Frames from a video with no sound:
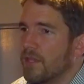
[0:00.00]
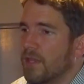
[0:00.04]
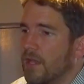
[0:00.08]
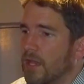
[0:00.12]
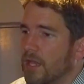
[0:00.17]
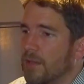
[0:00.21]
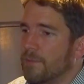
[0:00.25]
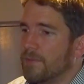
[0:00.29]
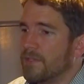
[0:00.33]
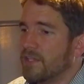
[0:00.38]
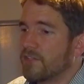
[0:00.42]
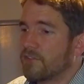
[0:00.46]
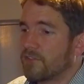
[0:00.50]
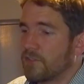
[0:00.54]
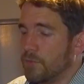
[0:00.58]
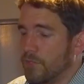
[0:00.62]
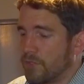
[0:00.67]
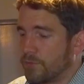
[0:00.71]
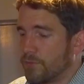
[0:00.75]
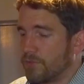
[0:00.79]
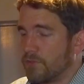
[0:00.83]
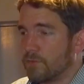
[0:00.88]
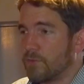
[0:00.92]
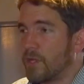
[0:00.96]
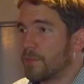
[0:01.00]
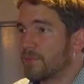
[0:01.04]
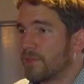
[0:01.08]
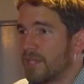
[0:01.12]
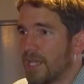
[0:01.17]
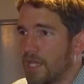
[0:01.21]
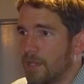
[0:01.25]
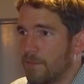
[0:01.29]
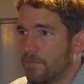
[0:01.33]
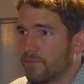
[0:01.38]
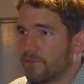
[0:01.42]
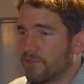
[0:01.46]
And this can work with your
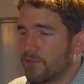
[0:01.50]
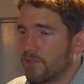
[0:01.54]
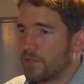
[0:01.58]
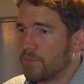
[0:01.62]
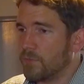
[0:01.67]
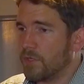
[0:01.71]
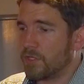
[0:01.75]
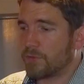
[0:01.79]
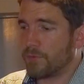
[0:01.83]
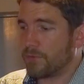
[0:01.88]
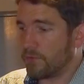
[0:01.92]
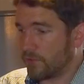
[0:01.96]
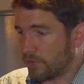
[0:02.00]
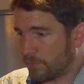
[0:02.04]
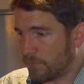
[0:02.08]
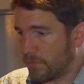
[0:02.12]
webcams, it can work with your